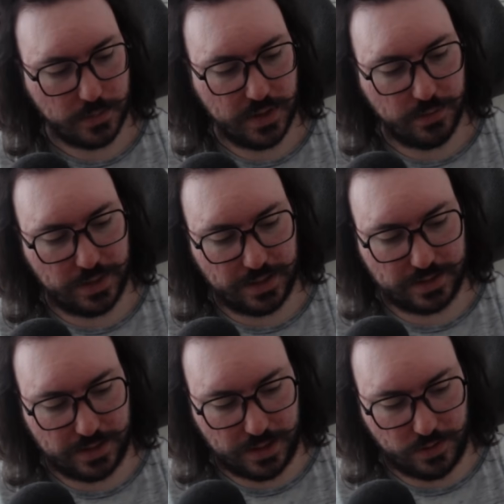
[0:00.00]
But let's
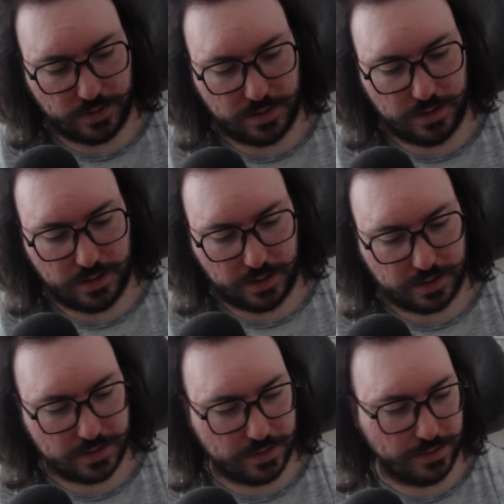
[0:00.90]
see how it
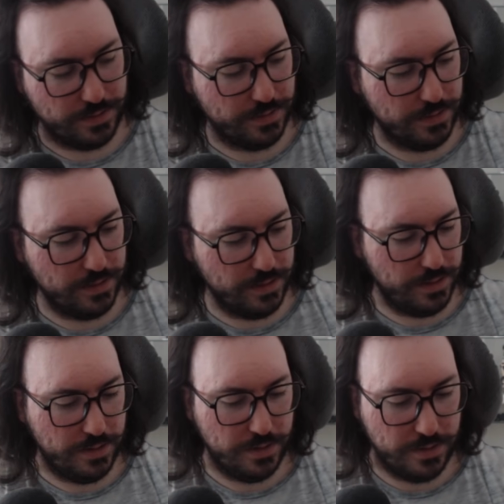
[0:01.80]
is
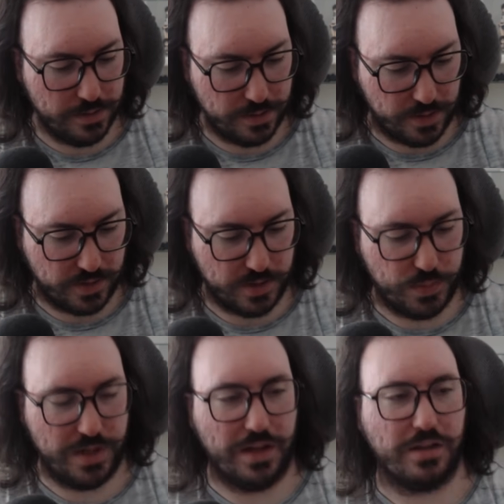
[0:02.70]
after
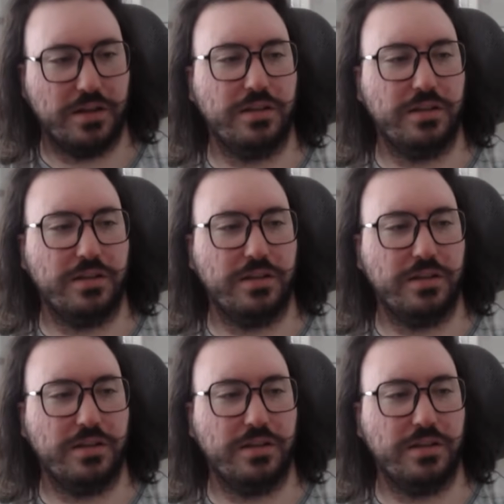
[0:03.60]
being like